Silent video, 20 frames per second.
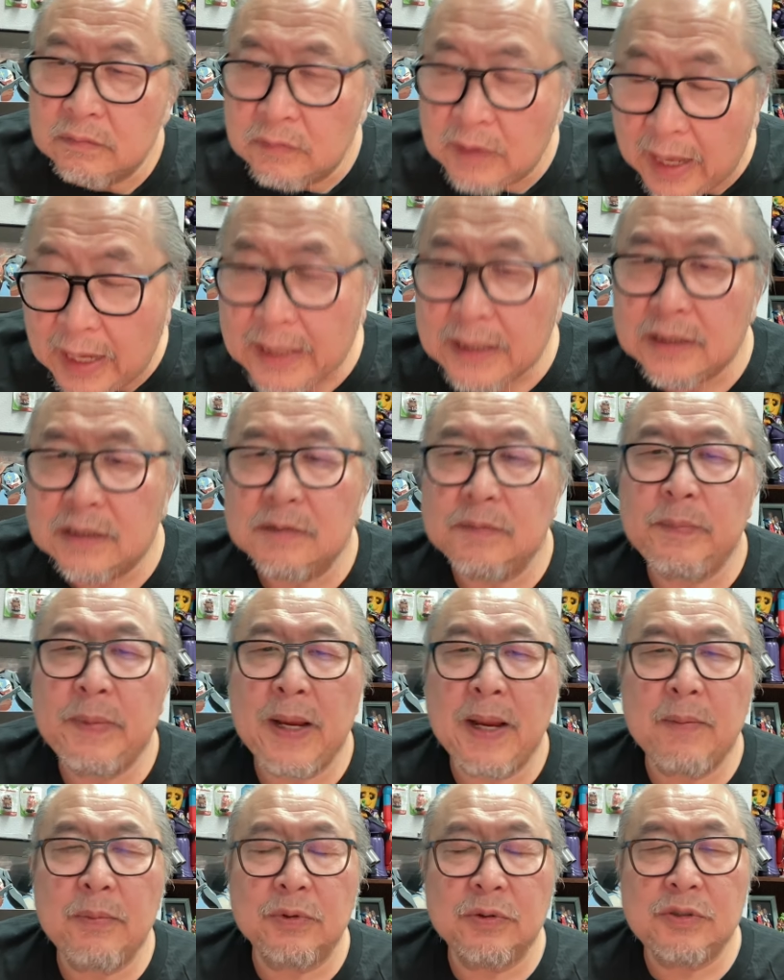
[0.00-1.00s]
like to
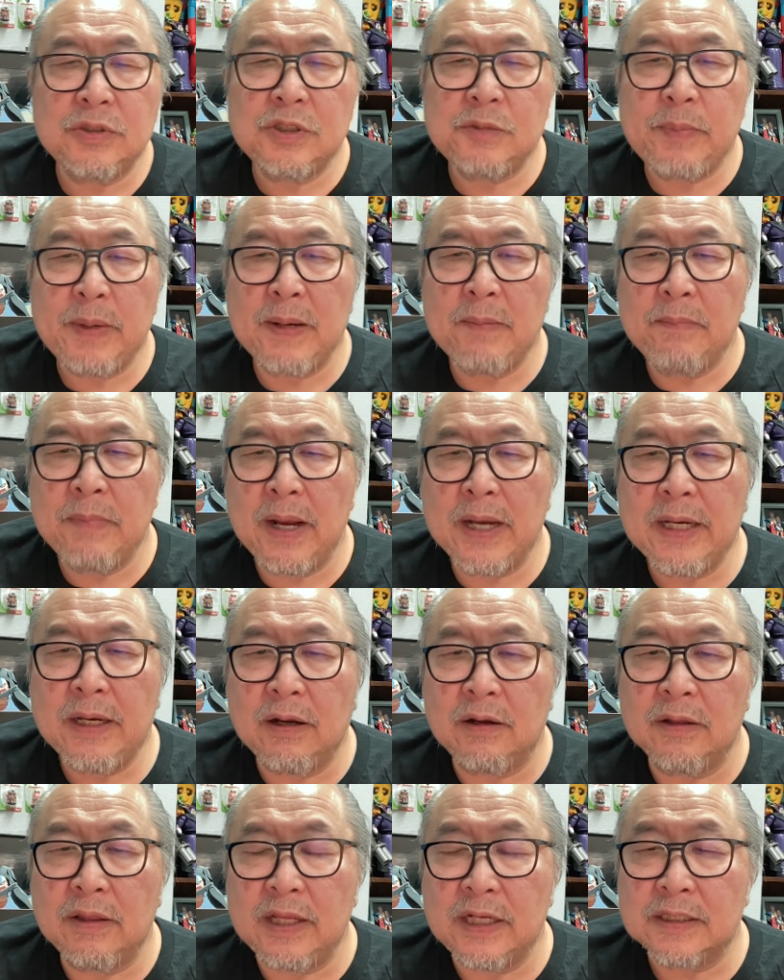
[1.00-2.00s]
be able to spend money
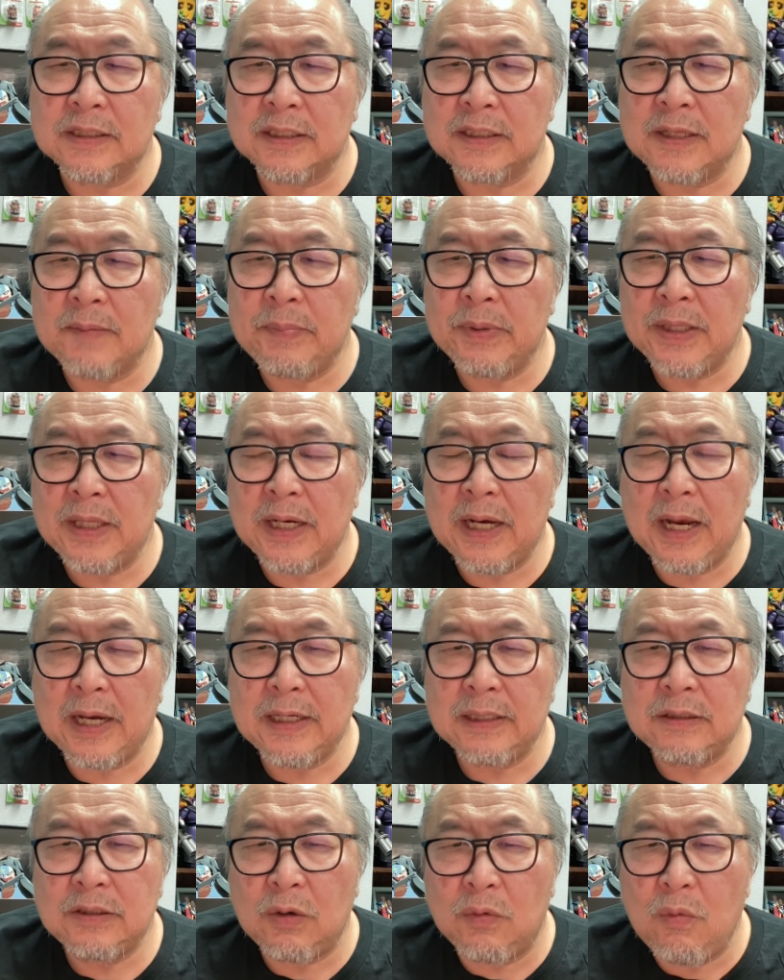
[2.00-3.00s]
on things like that, but then
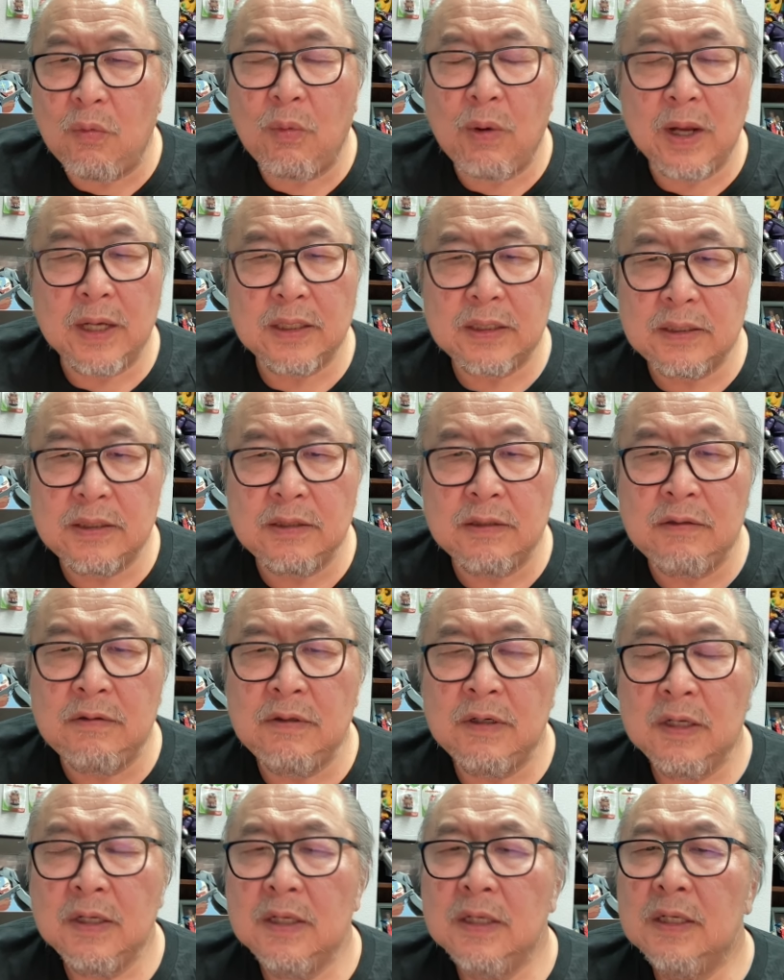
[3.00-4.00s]
I don't want
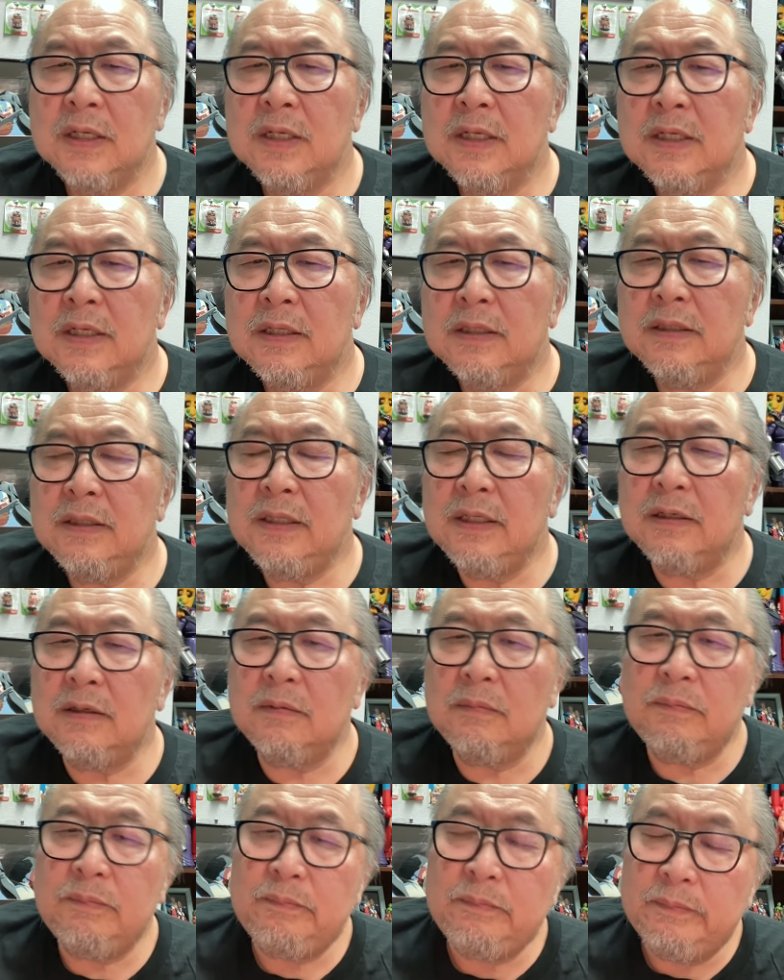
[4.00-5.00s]
to, you
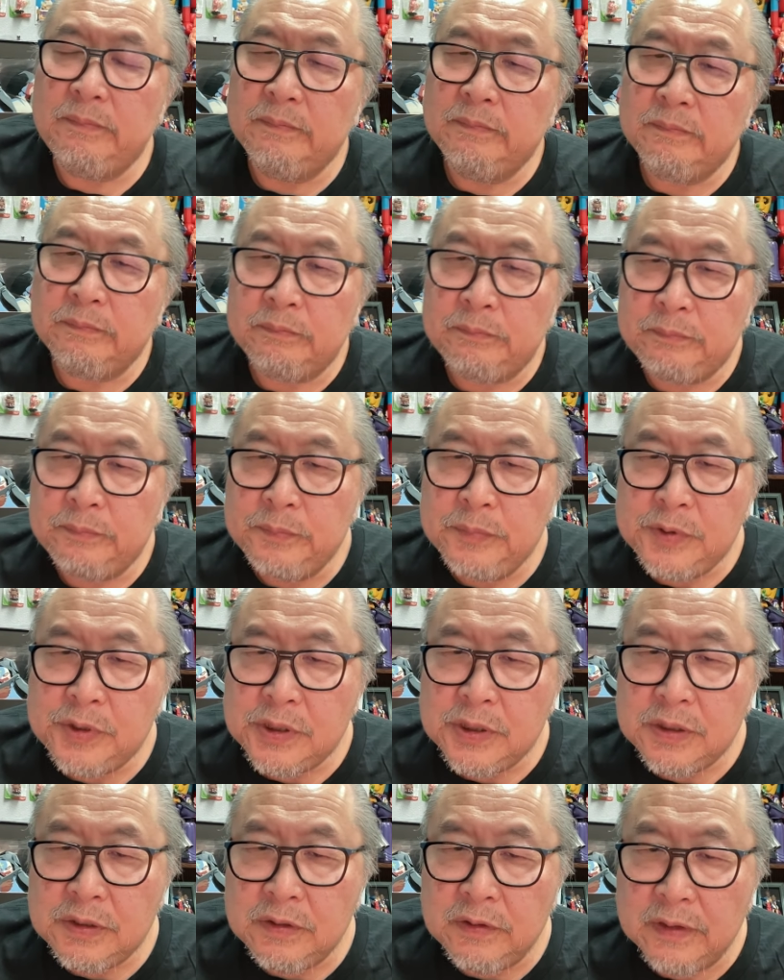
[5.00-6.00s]
know,
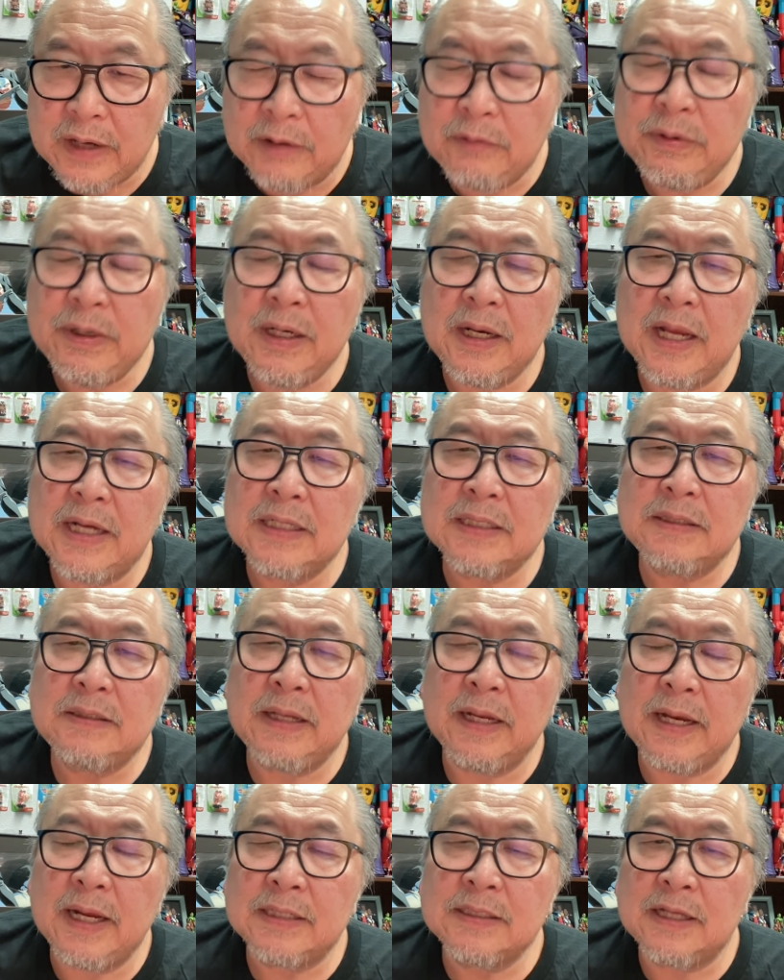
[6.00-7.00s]
I realized
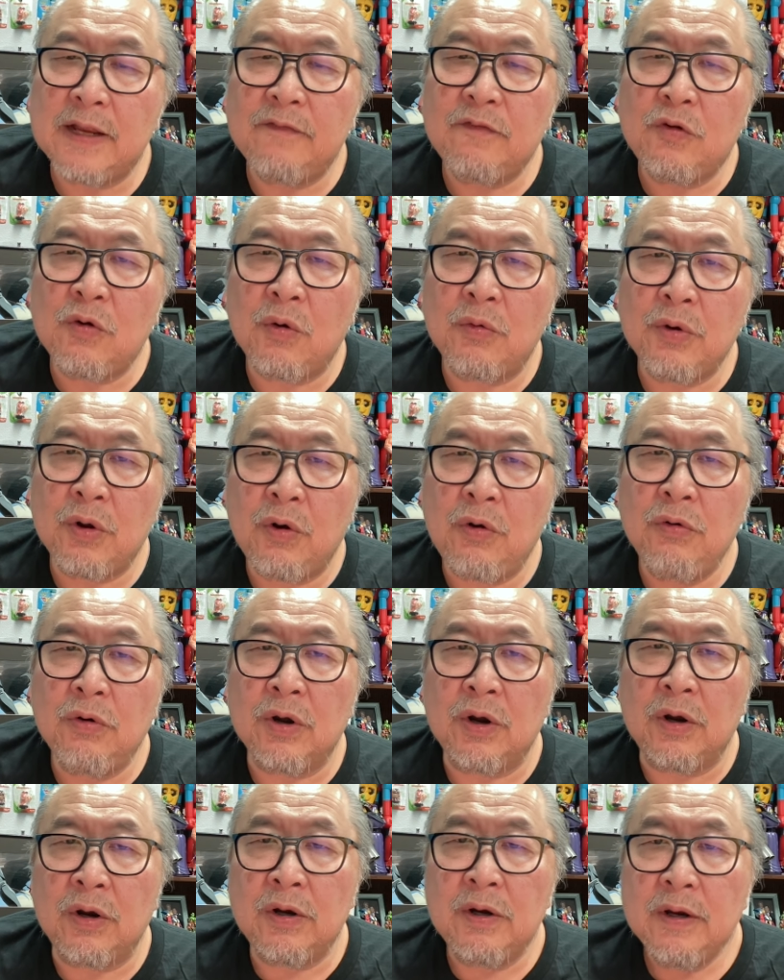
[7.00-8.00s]
that as I've grown
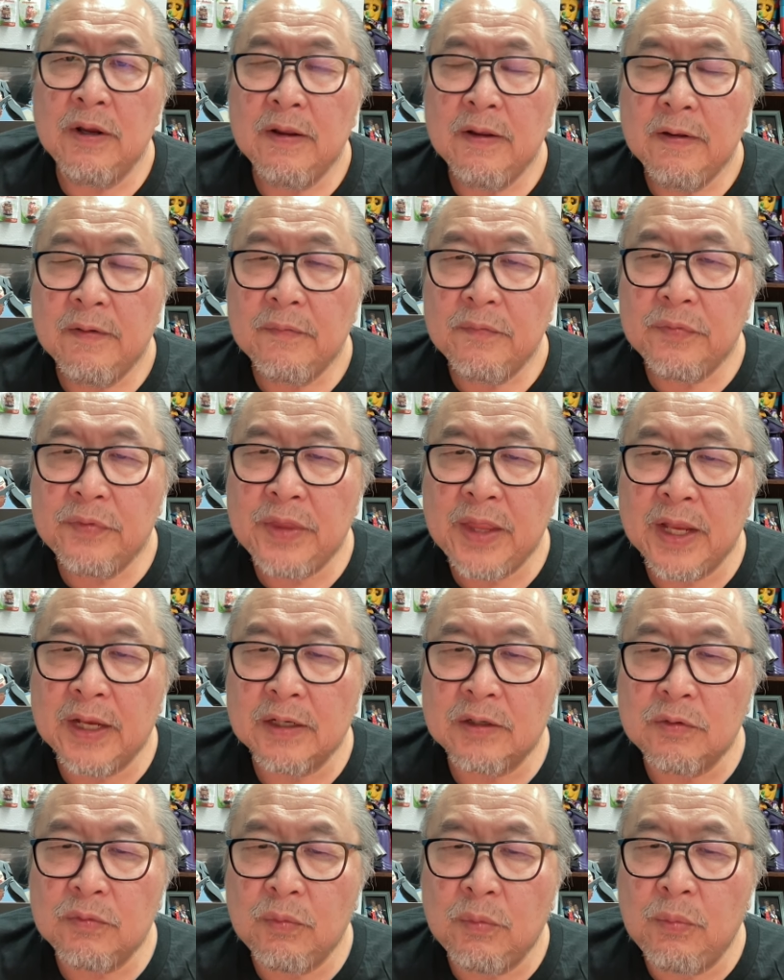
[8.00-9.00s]
older,
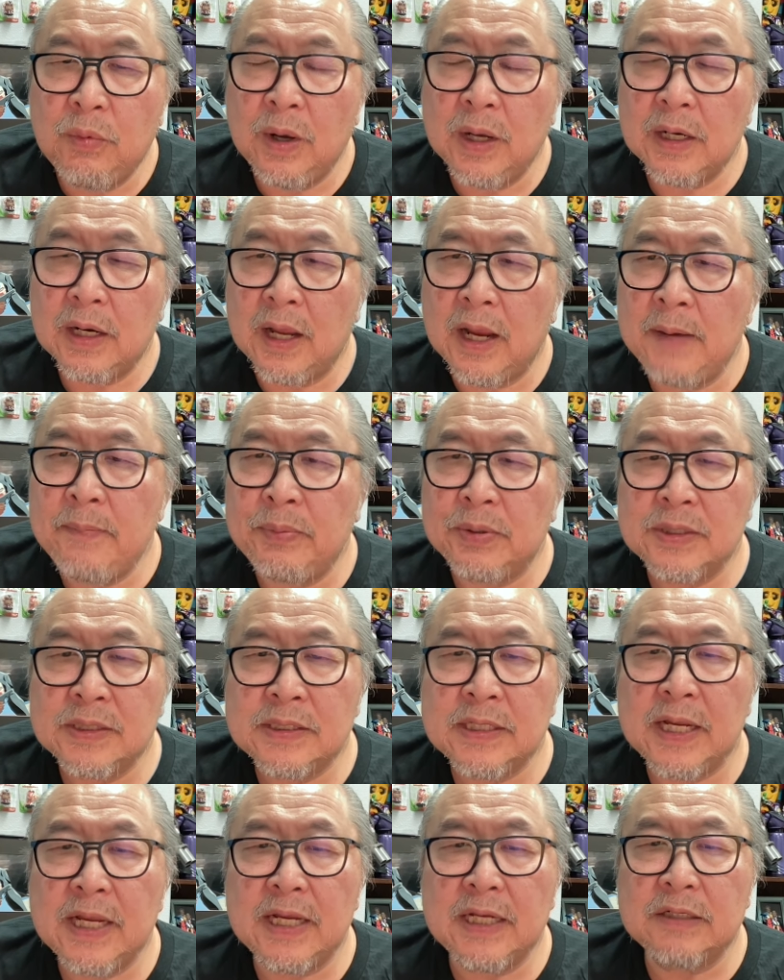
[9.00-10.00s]
that what I
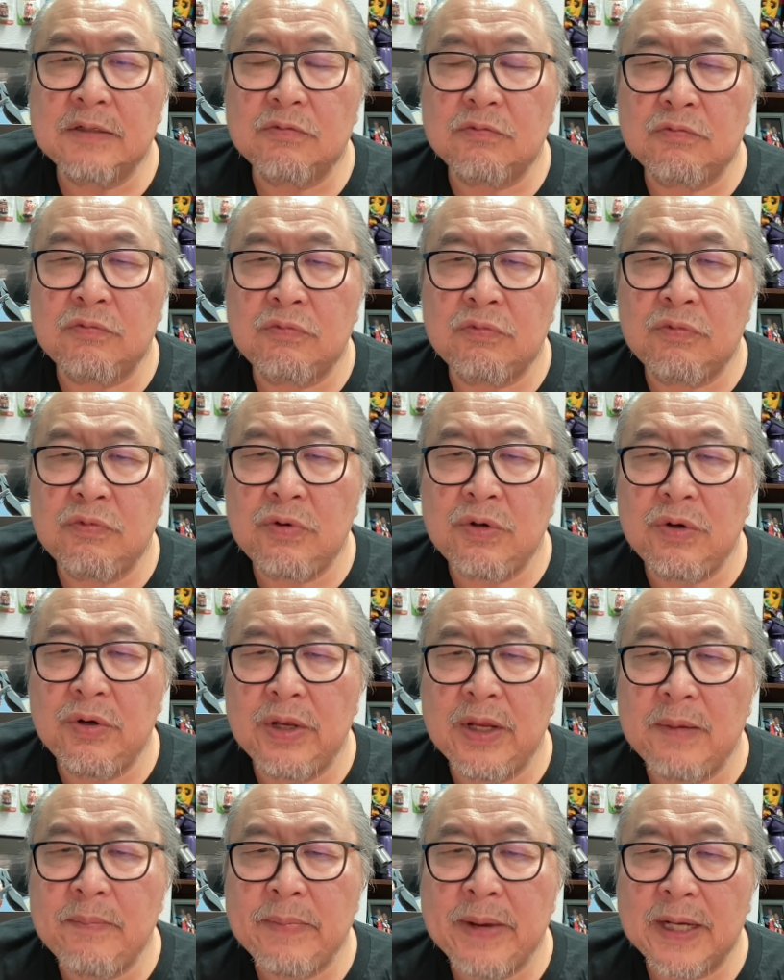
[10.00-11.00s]
possess
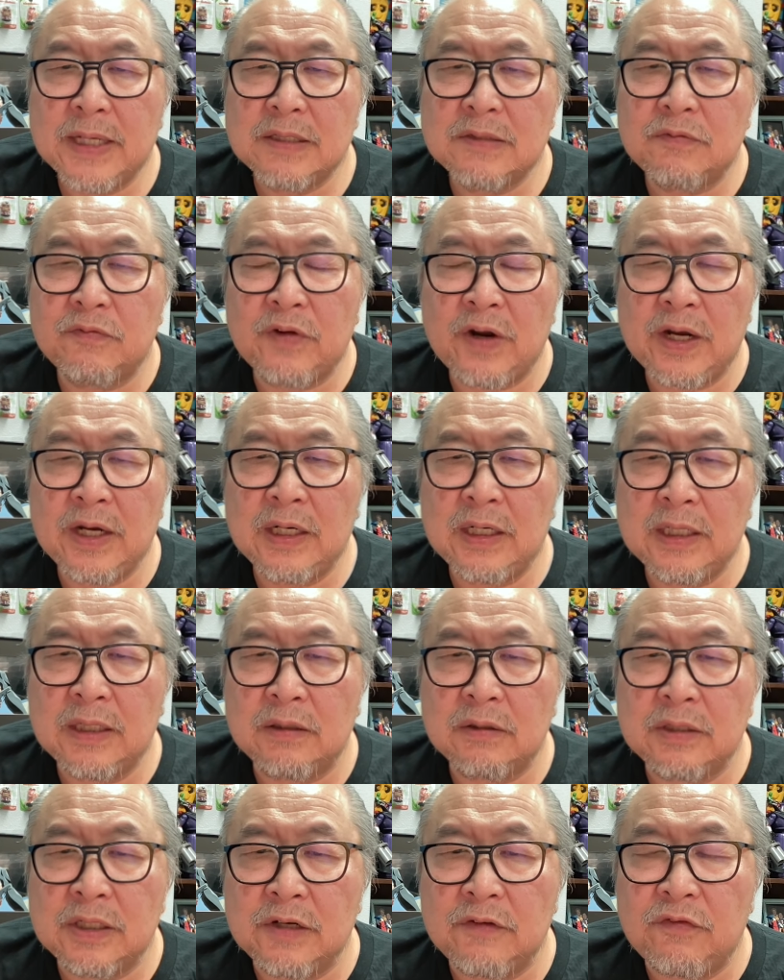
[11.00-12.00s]
really makes very
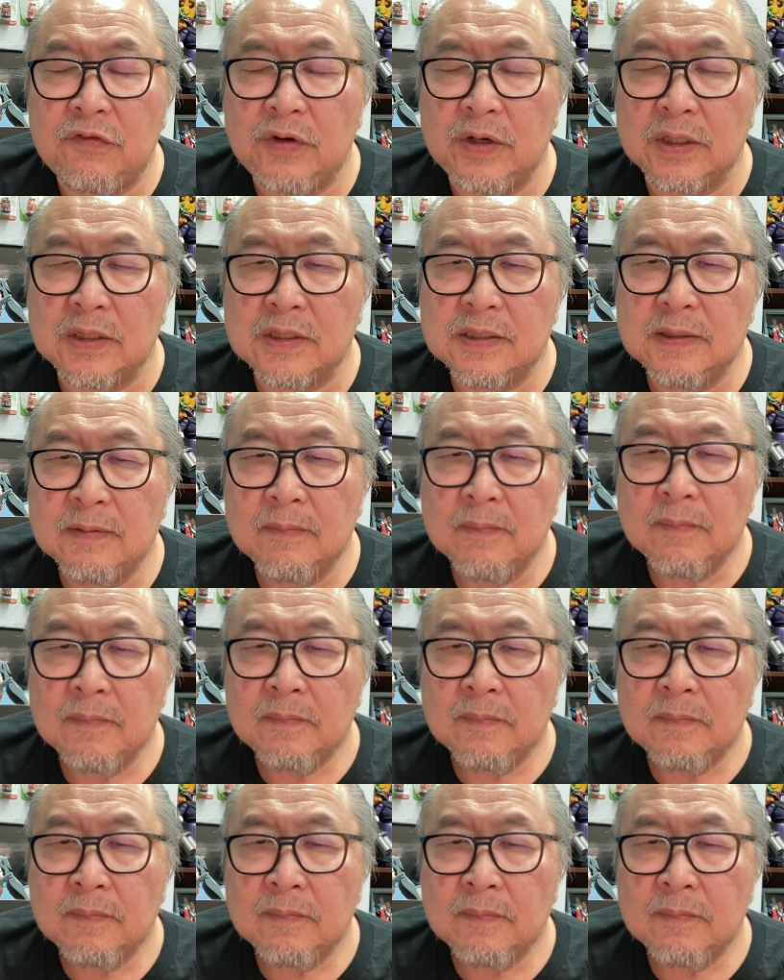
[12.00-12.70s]
little difference,